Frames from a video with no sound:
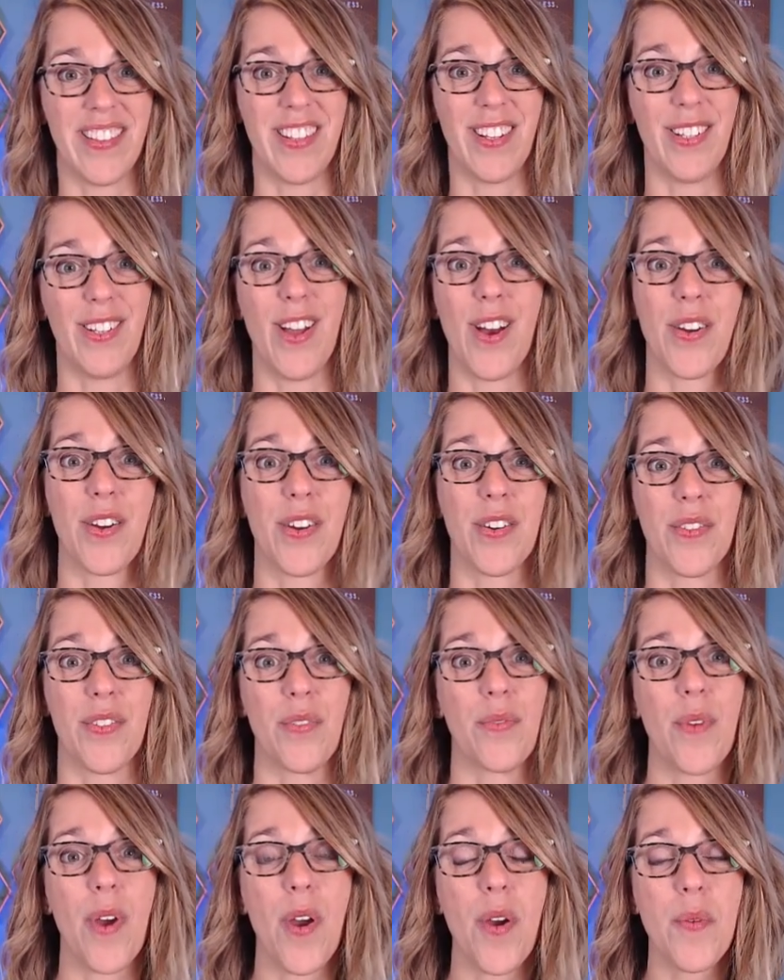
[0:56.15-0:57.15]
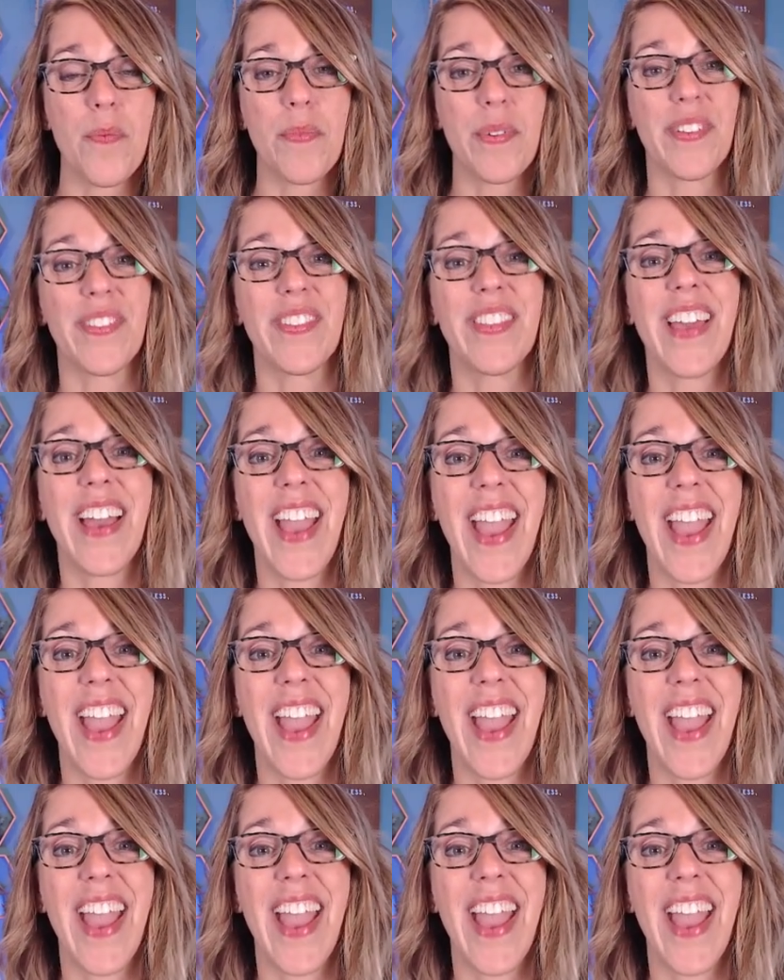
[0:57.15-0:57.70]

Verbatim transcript: The longer the rope, the